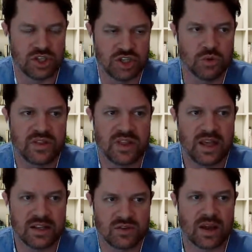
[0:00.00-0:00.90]
do with it,
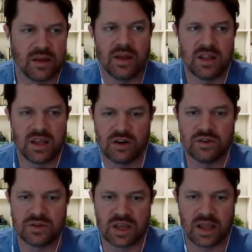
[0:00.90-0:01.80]
it's recommended that you're
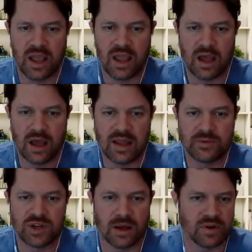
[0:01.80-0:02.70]
using a
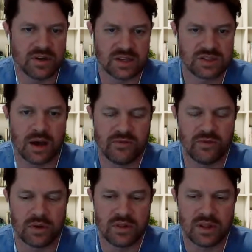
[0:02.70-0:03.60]
laptop or a desktop
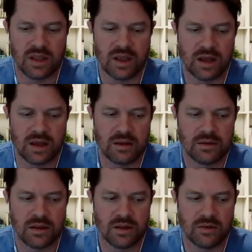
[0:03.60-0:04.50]
for the
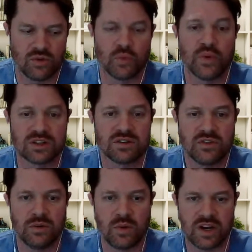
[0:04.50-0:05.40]
realtor
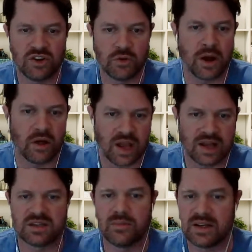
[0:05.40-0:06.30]
view, where you're doing all the
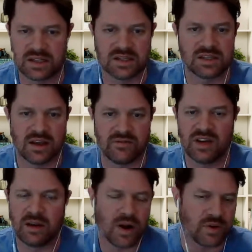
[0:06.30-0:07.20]
customizing and stuff. You
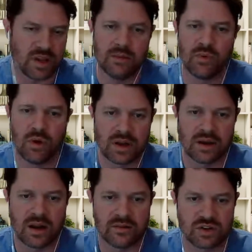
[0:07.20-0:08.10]
need a proper keyboard and
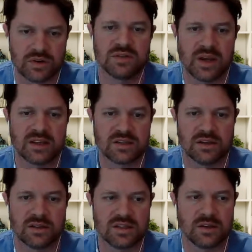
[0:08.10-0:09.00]
enough screen space
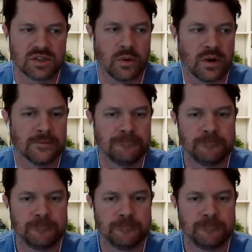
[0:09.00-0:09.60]
to see what's going on.